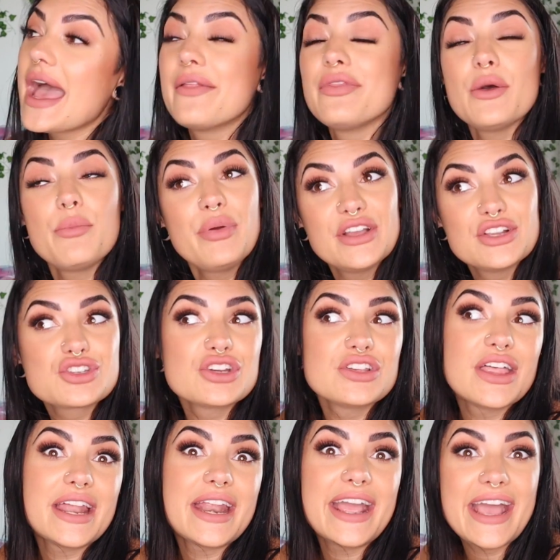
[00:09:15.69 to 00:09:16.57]
and the
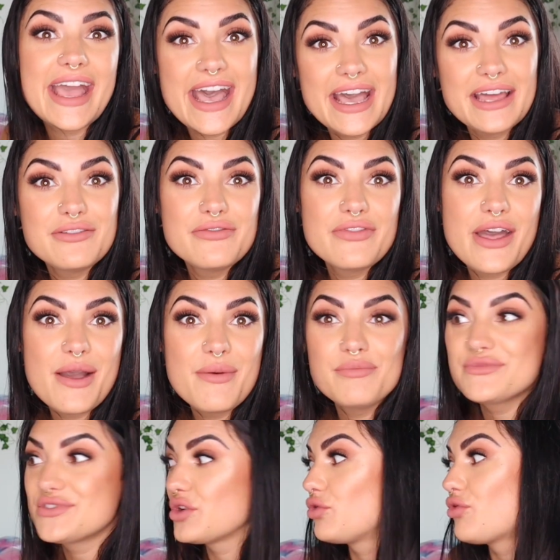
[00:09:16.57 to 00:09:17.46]
picture that I had of
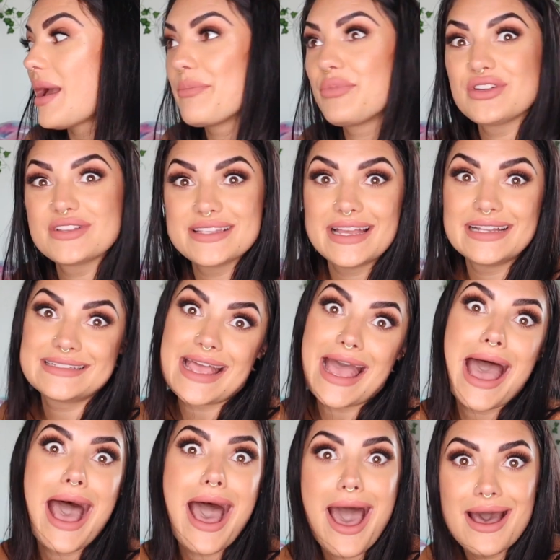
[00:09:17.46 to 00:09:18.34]
them to represent
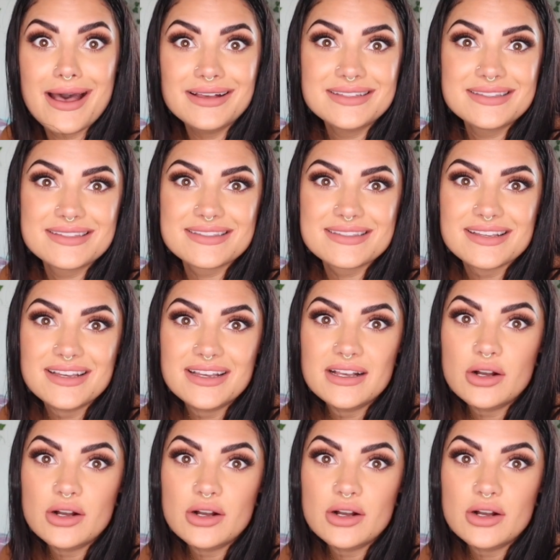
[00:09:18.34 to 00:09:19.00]
us,